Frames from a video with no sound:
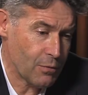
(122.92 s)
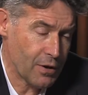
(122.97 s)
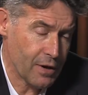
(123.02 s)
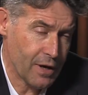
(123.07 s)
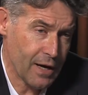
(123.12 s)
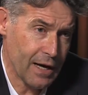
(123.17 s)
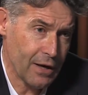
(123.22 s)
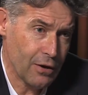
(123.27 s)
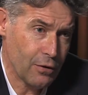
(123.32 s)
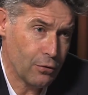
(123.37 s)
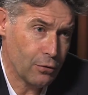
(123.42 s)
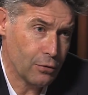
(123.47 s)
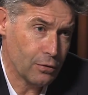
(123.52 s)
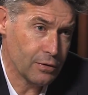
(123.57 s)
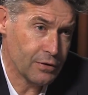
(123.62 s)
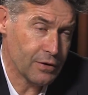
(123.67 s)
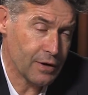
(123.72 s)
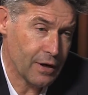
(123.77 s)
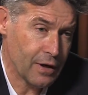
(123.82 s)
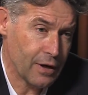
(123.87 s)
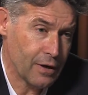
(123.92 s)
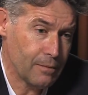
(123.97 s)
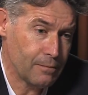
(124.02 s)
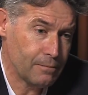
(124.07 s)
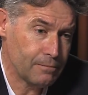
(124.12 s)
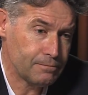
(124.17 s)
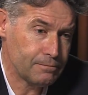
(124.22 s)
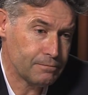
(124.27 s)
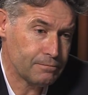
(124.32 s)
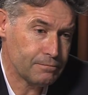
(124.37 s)
with a guy called
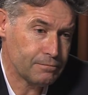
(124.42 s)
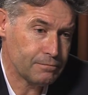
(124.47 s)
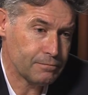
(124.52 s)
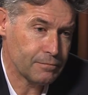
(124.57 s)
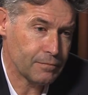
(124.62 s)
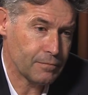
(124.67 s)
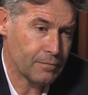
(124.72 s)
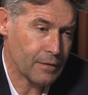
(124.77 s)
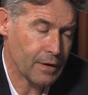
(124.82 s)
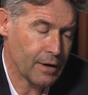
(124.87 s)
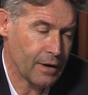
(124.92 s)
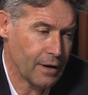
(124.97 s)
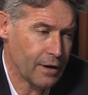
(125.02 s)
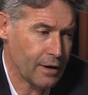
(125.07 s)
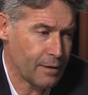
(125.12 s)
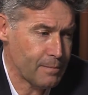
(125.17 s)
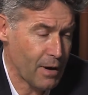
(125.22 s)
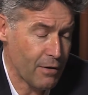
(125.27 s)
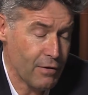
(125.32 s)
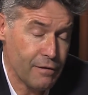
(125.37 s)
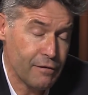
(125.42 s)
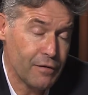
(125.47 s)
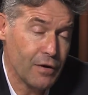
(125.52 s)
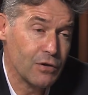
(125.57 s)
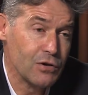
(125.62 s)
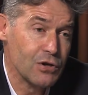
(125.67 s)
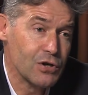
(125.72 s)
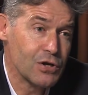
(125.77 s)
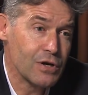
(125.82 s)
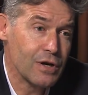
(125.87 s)
Barry
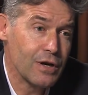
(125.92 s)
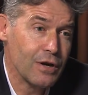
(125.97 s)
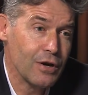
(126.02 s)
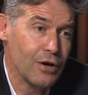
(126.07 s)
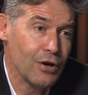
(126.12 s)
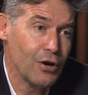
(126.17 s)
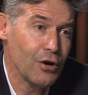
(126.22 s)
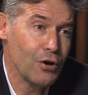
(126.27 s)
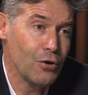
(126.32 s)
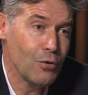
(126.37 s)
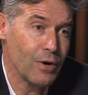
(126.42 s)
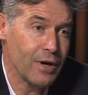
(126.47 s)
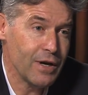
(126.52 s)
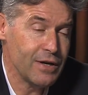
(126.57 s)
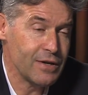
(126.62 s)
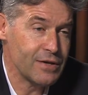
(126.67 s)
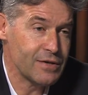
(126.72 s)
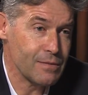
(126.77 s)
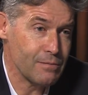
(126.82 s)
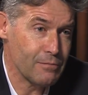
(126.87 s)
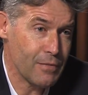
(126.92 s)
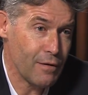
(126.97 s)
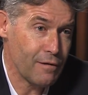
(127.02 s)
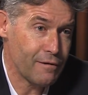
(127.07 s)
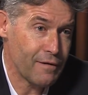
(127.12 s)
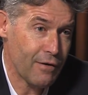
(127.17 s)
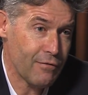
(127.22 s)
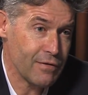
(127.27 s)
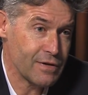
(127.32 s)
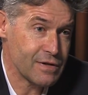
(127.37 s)
Fudge, who is Mo
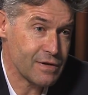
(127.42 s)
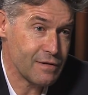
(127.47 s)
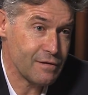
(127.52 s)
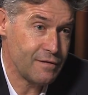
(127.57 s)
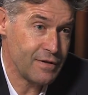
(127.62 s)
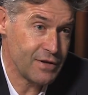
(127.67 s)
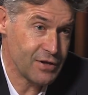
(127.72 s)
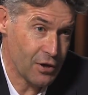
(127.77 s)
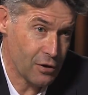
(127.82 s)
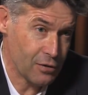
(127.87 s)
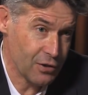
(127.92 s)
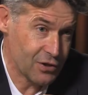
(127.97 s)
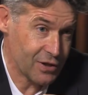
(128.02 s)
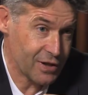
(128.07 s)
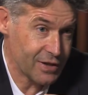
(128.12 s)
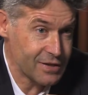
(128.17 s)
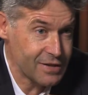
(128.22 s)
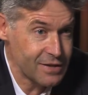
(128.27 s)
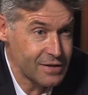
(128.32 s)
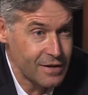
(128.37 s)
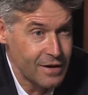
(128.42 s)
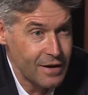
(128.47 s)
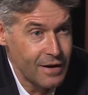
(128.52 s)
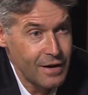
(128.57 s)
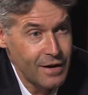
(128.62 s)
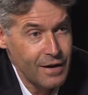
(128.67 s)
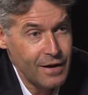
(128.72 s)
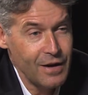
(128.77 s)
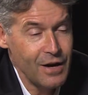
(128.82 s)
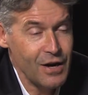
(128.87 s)
Farah's physiologist.
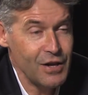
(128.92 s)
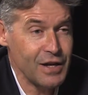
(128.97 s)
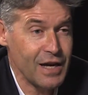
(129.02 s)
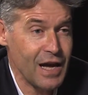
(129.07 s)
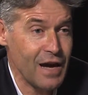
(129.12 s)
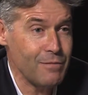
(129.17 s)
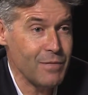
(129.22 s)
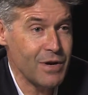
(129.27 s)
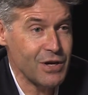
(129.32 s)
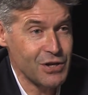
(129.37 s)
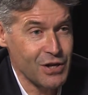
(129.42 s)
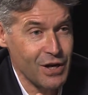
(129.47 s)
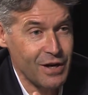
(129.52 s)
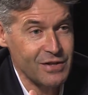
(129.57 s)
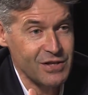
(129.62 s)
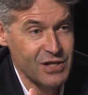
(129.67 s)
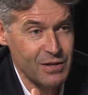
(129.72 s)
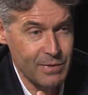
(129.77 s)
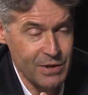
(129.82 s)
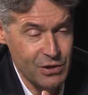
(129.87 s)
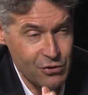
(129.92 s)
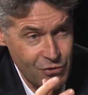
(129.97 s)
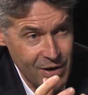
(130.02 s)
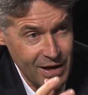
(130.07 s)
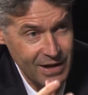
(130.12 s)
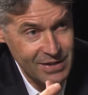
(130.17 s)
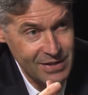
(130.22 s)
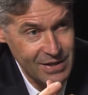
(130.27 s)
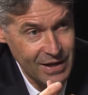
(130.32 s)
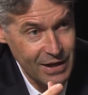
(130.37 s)
And it gave me a chance to be
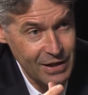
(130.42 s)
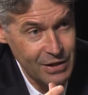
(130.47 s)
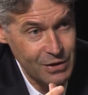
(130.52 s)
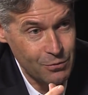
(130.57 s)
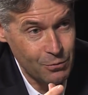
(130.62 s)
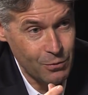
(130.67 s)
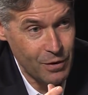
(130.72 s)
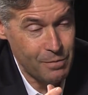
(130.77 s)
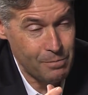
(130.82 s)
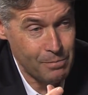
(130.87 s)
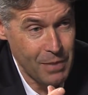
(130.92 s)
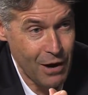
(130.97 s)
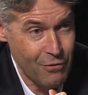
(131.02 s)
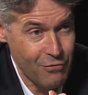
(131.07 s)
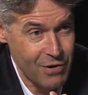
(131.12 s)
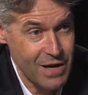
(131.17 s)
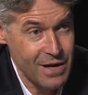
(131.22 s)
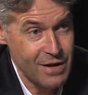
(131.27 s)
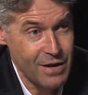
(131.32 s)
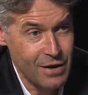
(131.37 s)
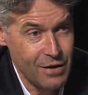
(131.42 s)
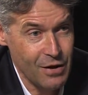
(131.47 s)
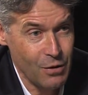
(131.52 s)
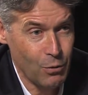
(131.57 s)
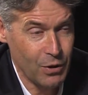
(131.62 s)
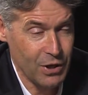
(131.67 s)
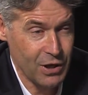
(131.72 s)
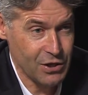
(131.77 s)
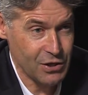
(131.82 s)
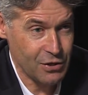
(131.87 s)
trackside with Barry
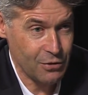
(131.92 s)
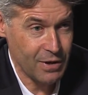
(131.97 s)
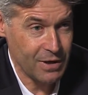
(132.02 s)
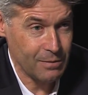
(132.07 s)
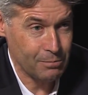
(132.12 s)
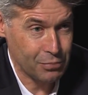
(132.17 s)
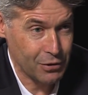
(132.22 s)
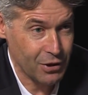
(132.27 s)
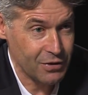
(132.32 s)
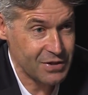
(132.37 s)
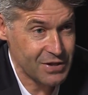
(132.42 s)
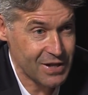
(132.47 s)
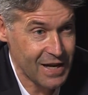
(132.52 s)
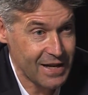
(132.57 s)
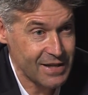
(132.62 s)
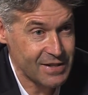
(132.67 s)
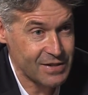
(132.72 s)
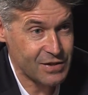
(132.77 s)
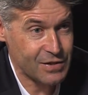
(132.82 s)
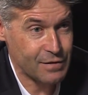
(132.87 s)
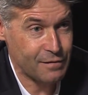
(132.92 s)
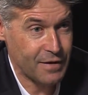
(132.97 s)
when he's doing blood tests,